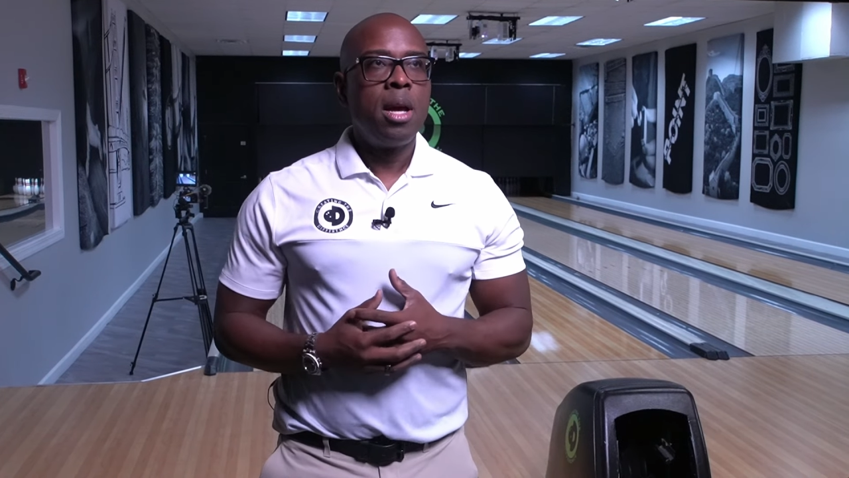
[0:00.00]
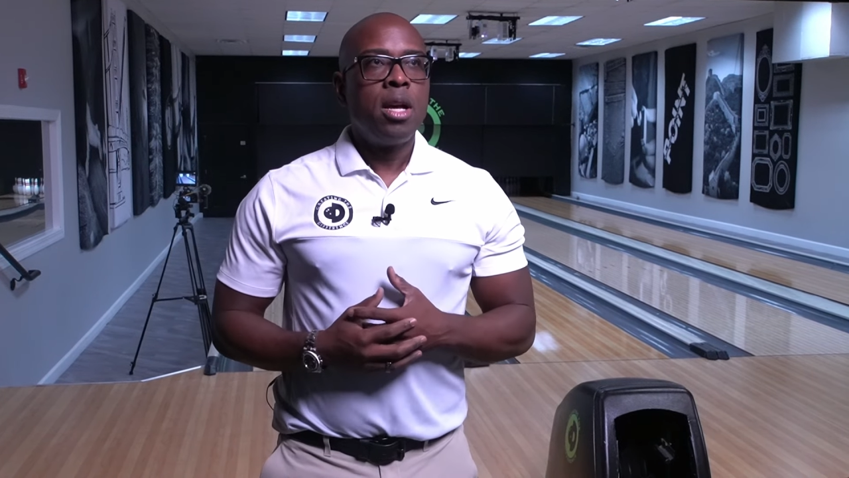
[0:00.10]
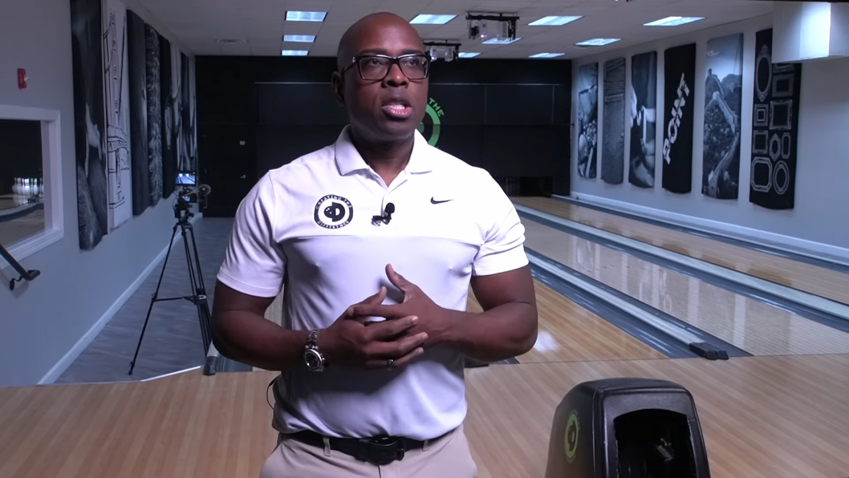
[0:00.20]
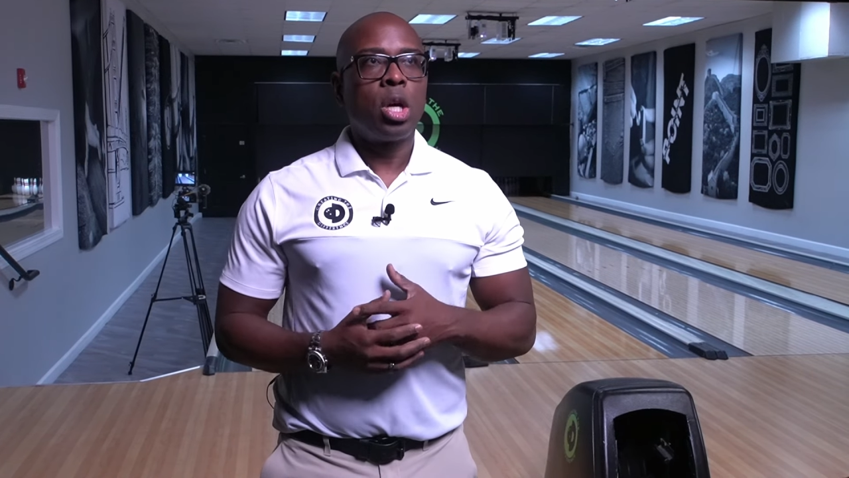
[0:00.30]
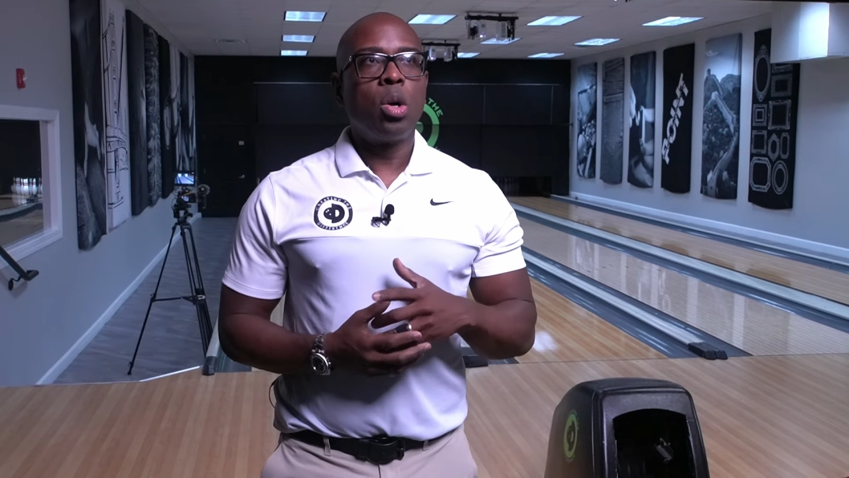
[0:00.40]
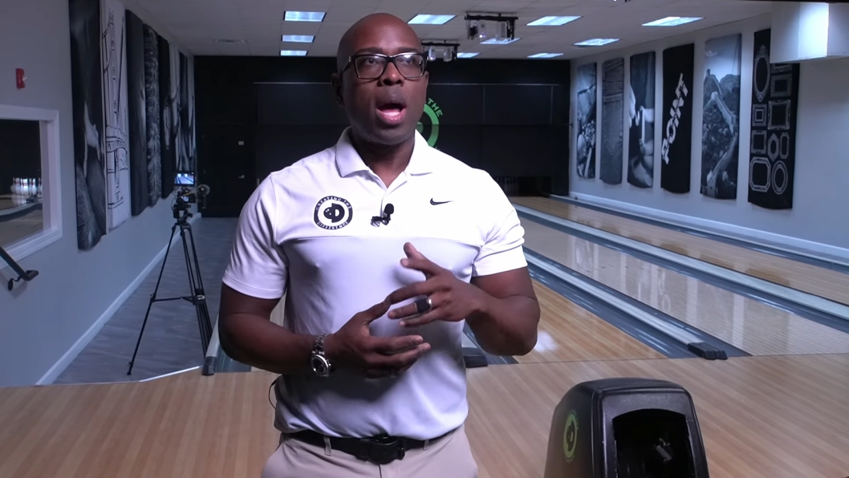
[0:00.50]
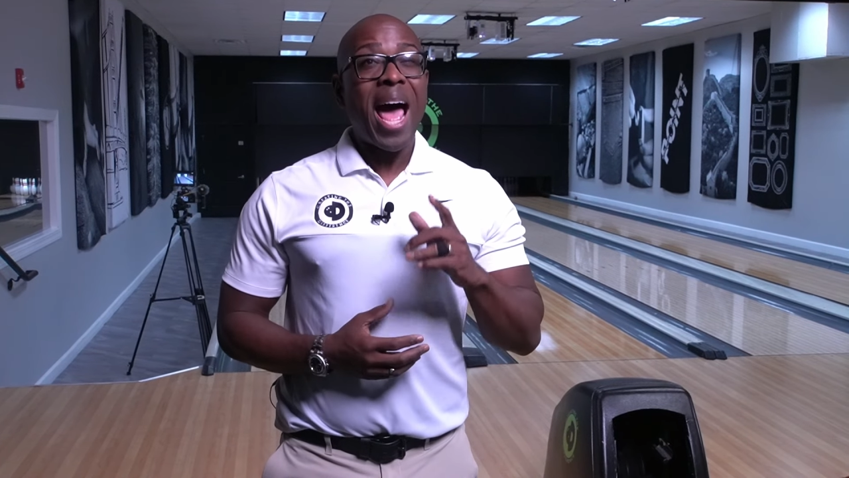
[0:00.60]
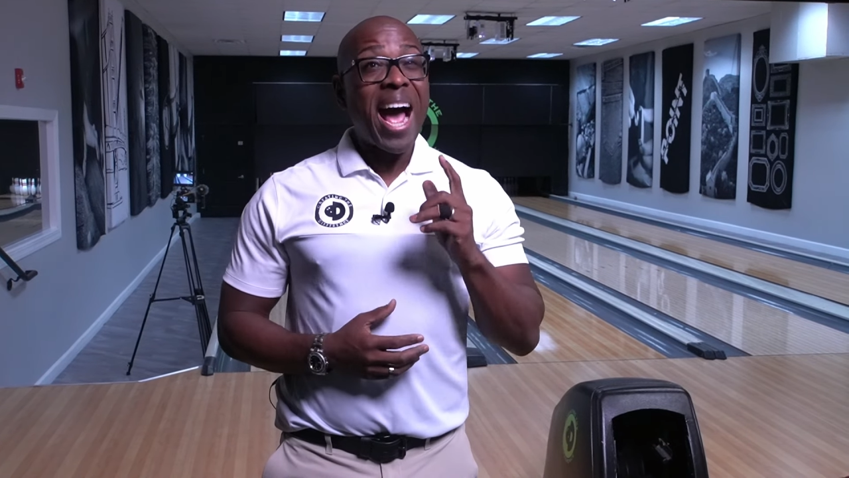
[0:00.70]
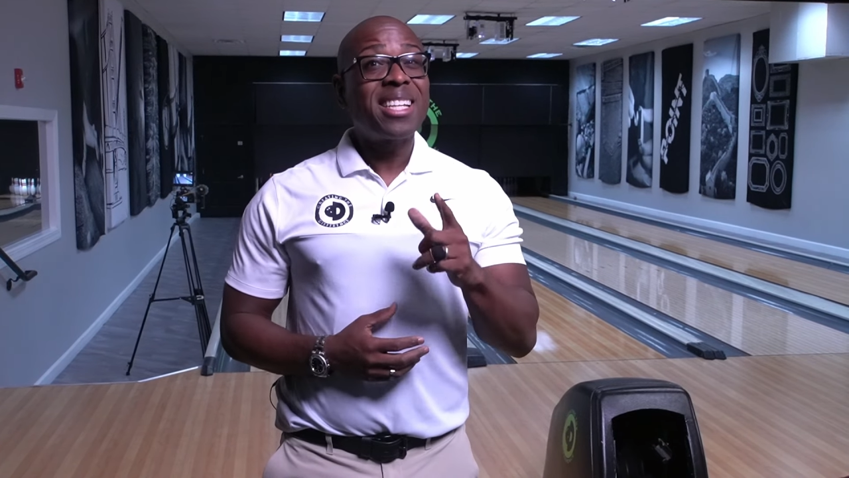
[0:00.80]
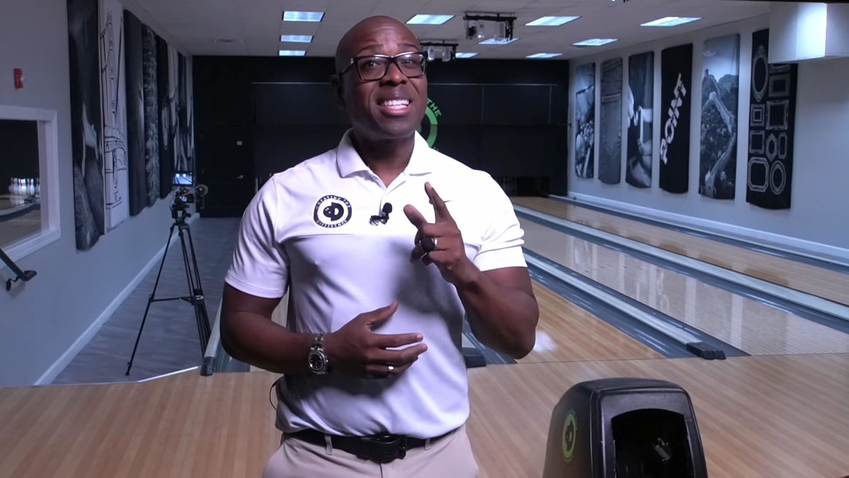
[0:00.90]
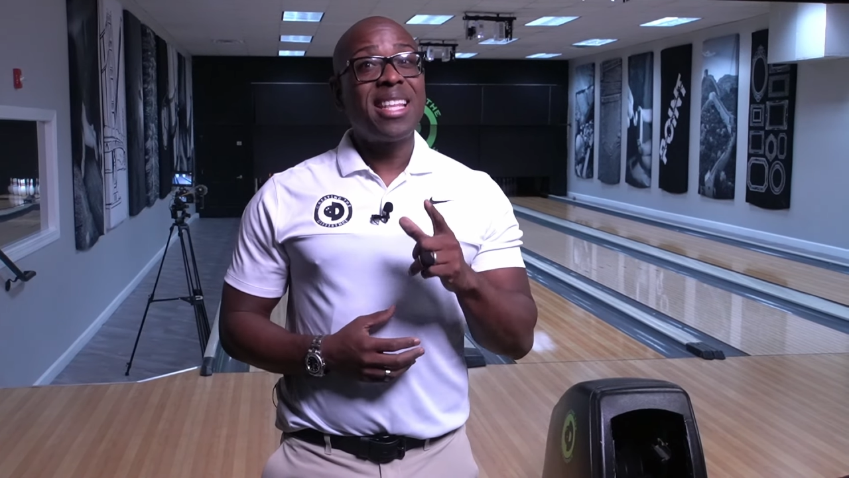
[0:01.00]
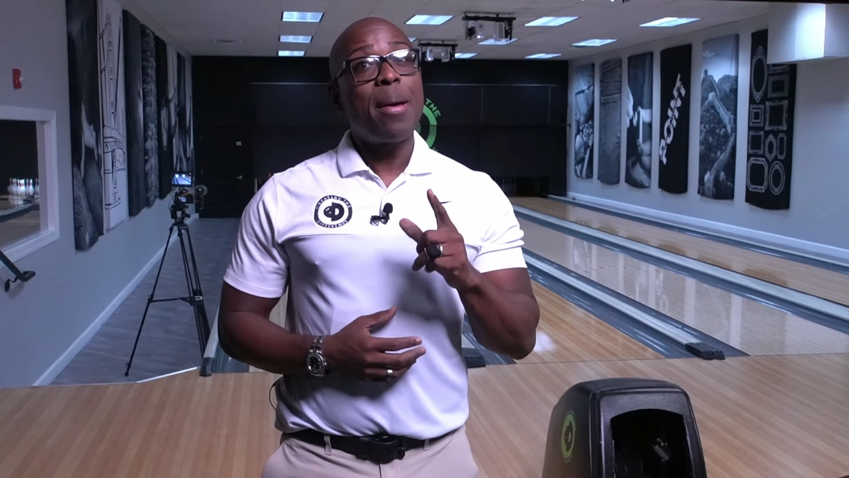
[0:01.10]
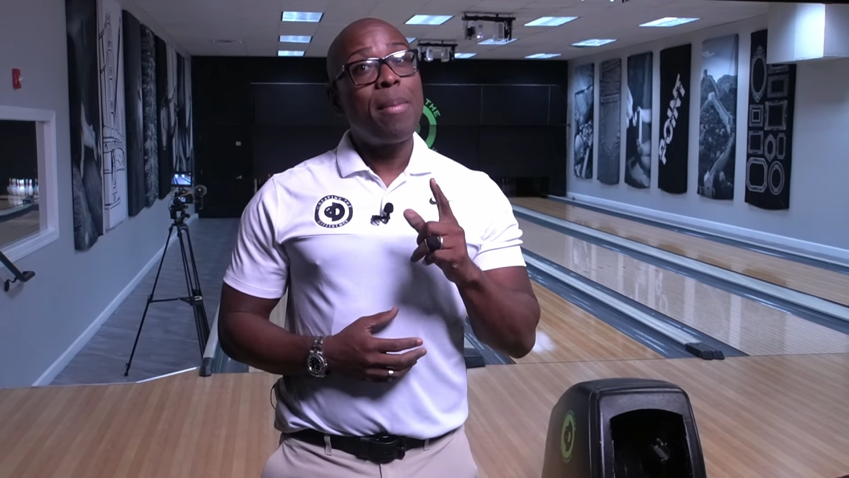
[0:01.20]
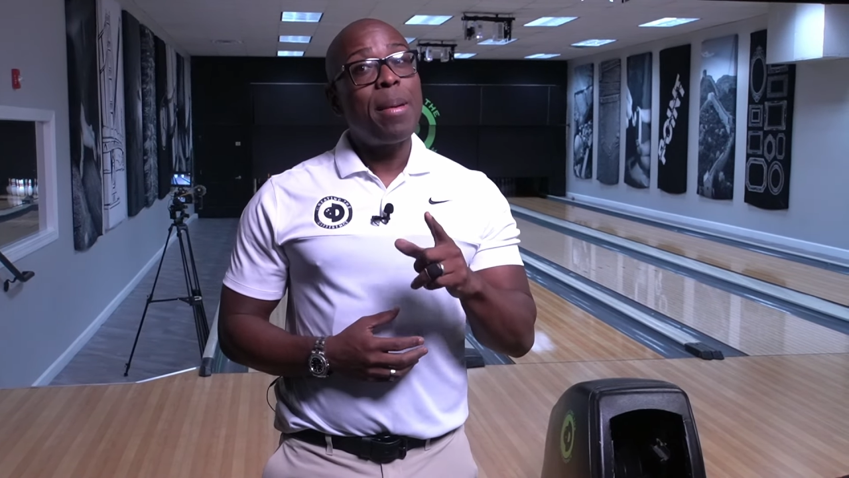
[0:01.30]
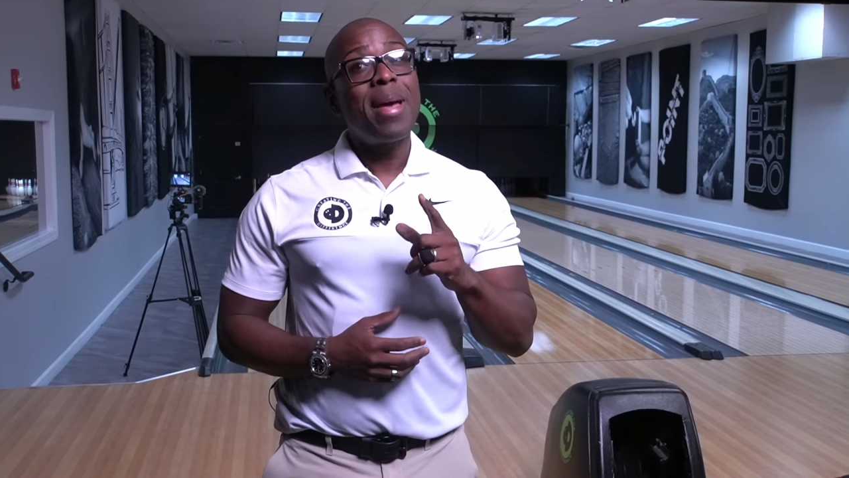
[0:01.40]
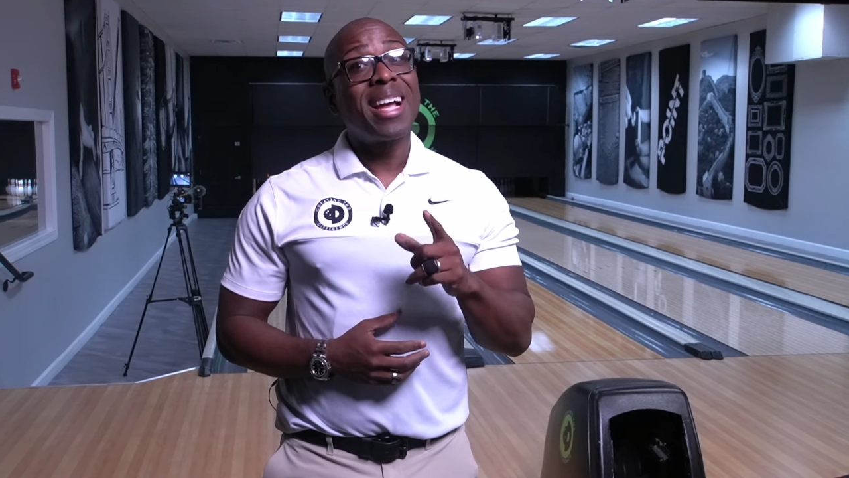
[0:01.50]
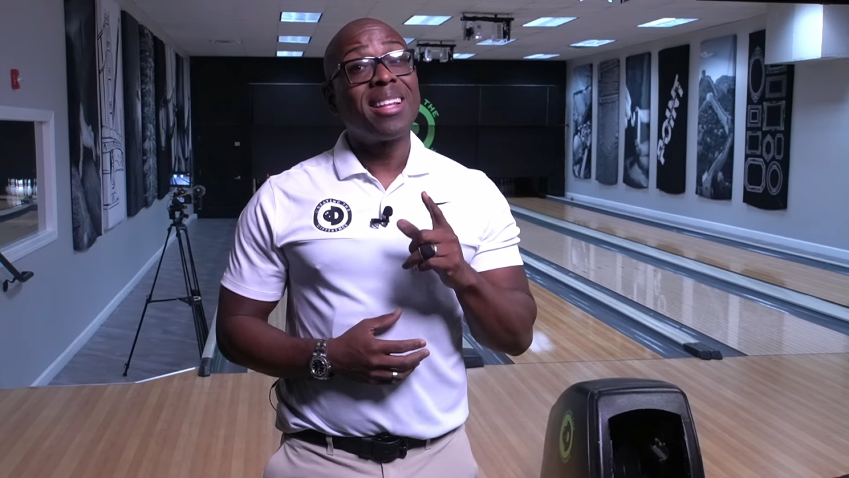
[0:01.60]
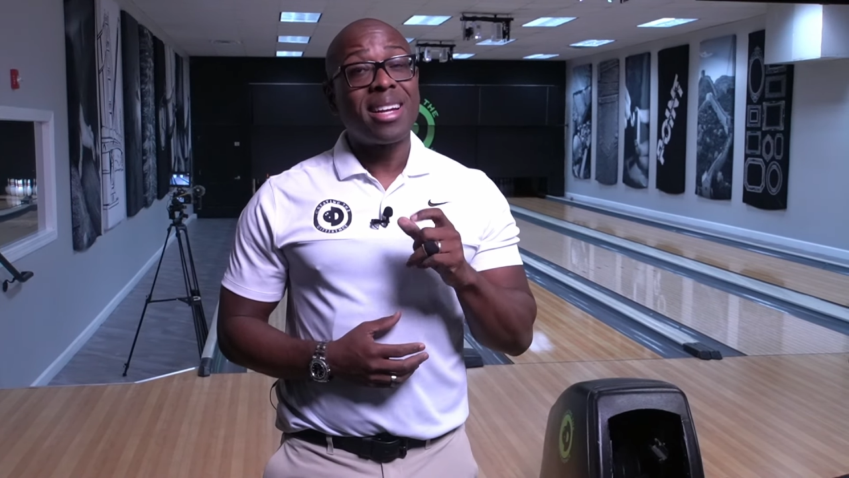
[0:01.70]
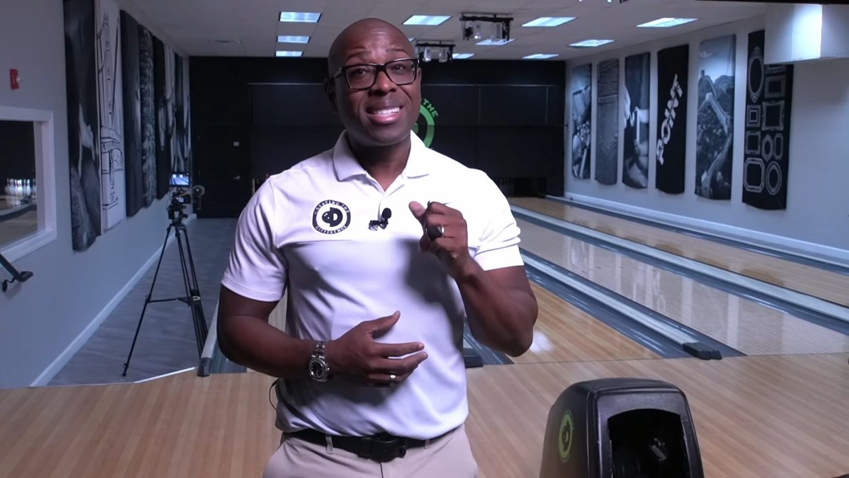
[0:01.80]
So actually that may make a lot of